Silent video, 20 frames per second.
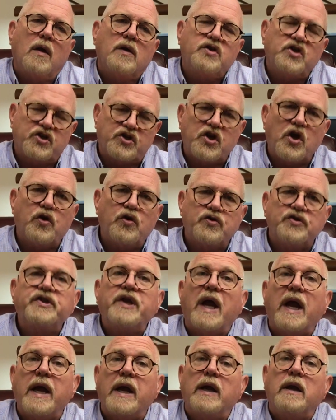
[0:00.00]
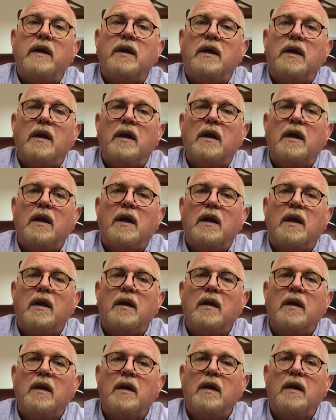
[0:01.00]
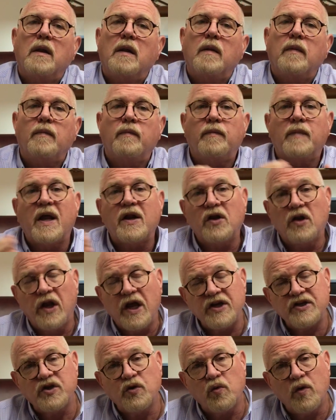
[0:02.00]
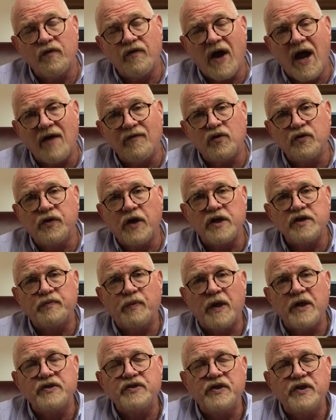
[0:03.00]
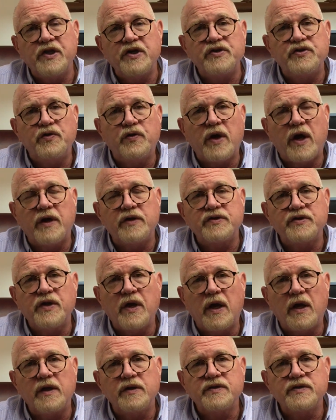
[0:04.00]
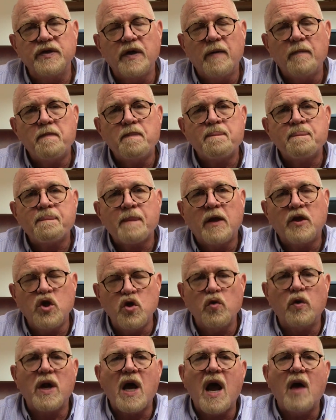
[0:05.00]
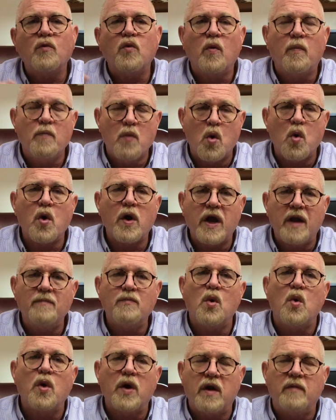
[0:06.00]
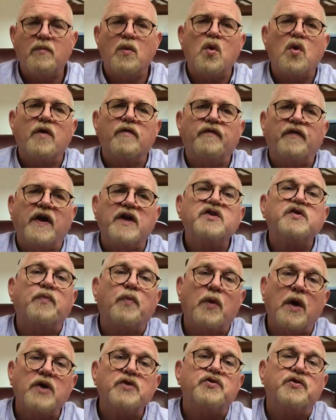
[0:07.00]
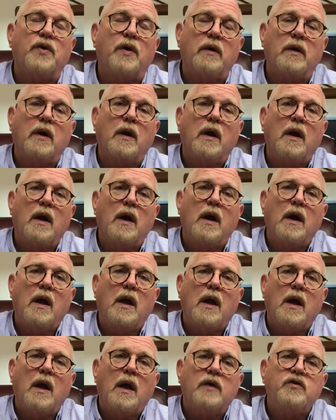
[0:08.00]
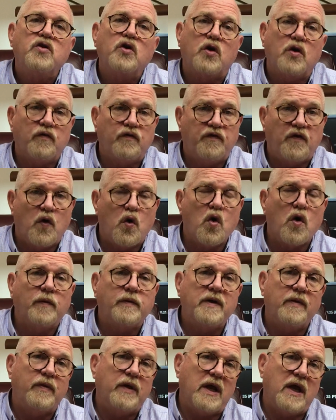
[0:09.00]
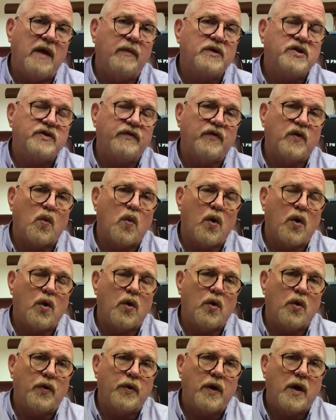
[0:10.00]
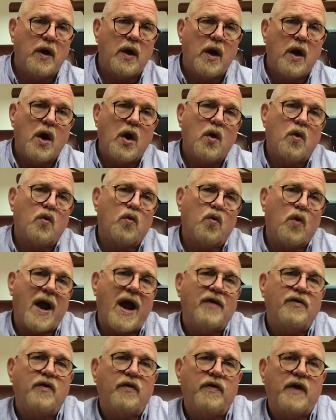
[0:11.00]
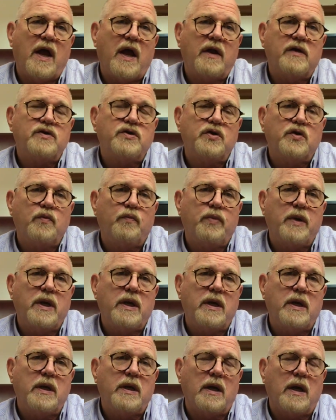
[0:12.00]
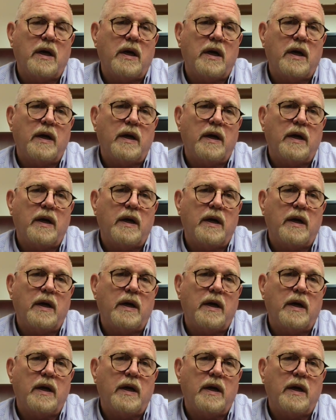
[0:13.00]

just understand that unless a revival takes place in these United States, you and I will more and more and more face pressure to conform to the image of the world rather than to be